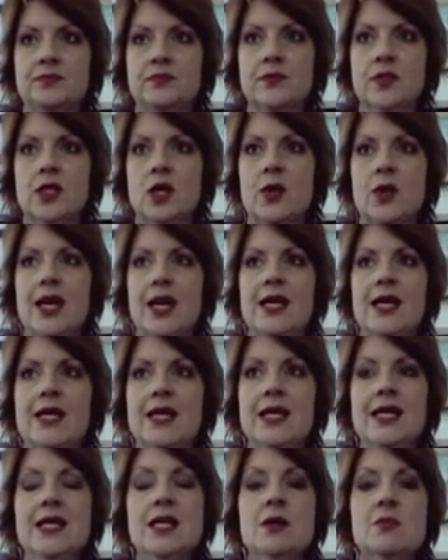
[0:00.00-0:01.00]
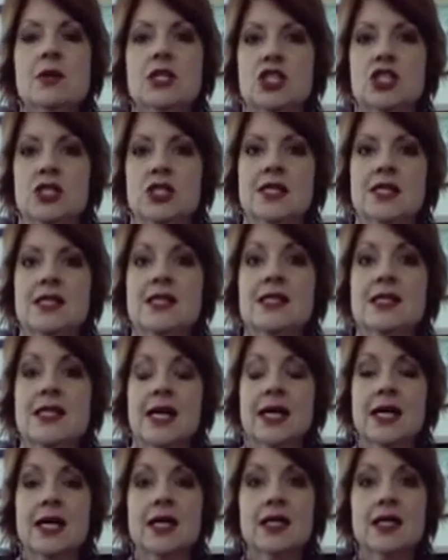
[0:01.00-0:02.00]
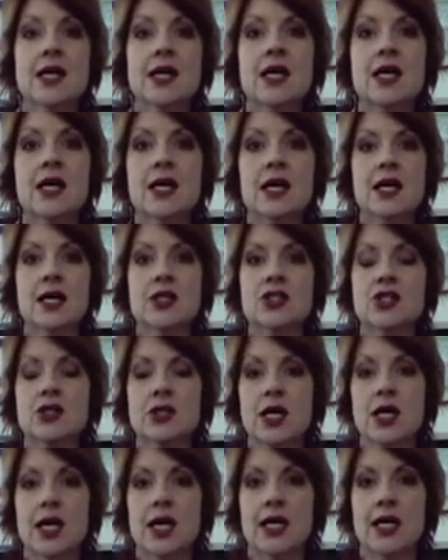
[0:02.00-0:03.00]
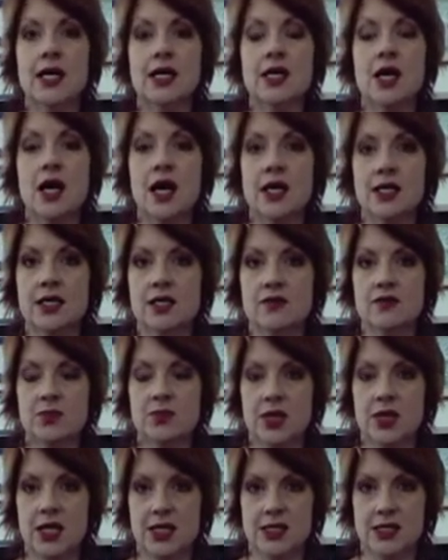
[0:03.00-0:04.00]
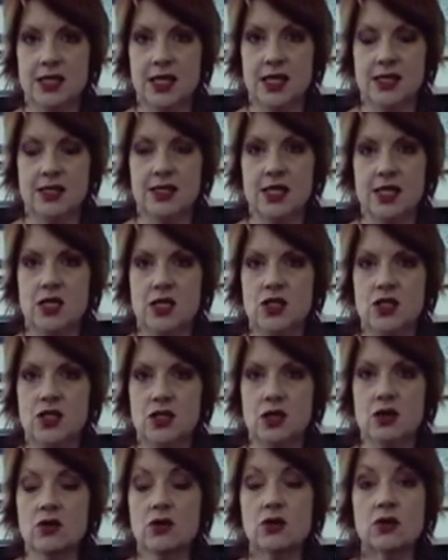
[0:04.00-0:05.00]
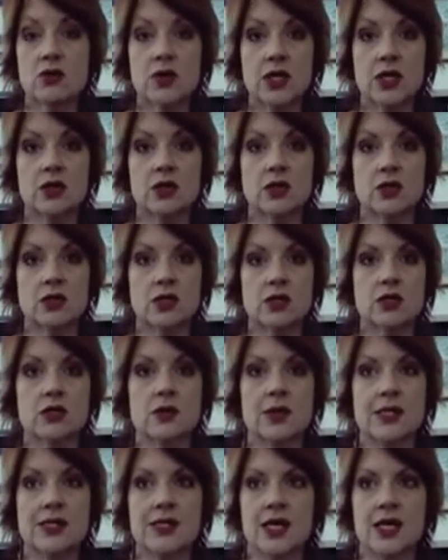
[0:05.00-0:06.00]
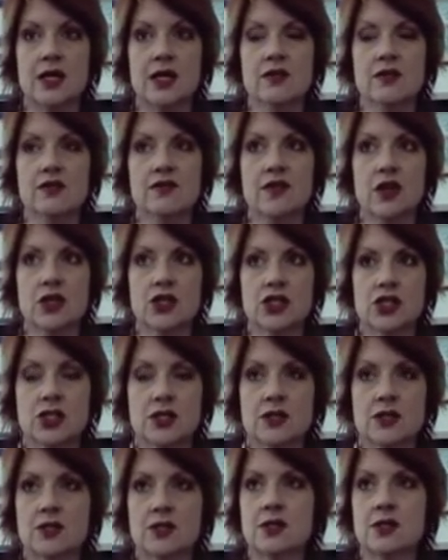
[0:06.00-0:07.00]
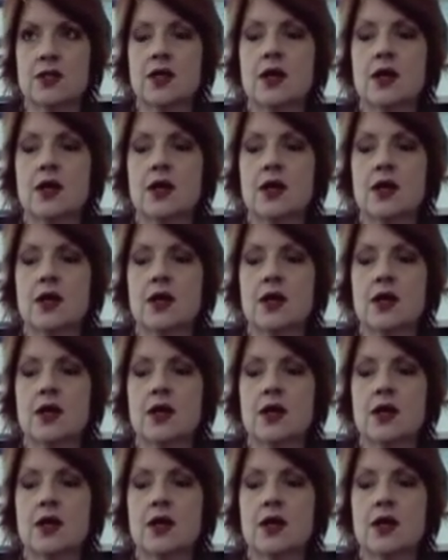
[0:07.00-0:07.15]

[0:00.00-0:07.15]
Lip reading: Okay, inhibition, the second underlying cognitive process that is so critical to executive functions.